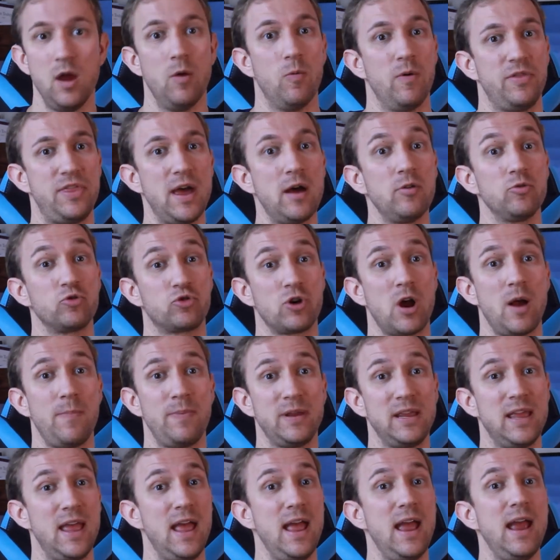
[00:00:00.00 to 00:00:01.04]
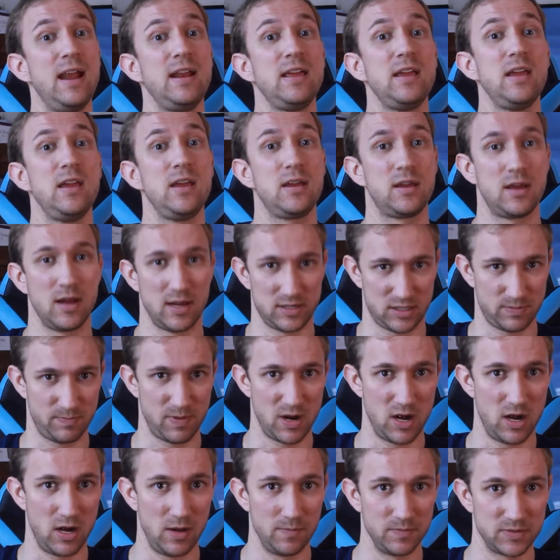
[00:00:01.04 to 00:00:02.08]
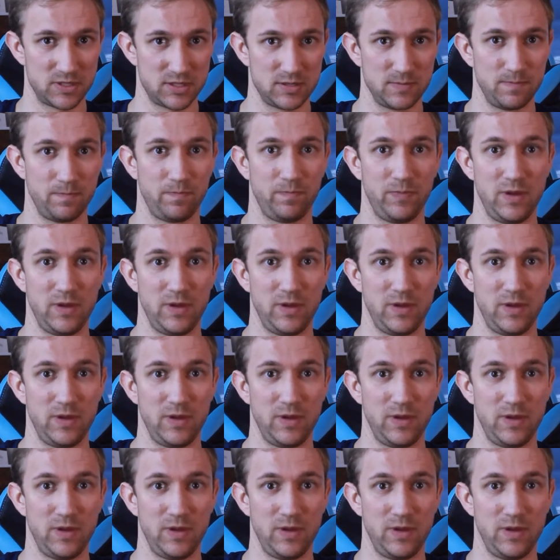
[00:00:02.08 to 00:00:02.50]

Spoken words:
without dropping any cuss bombs,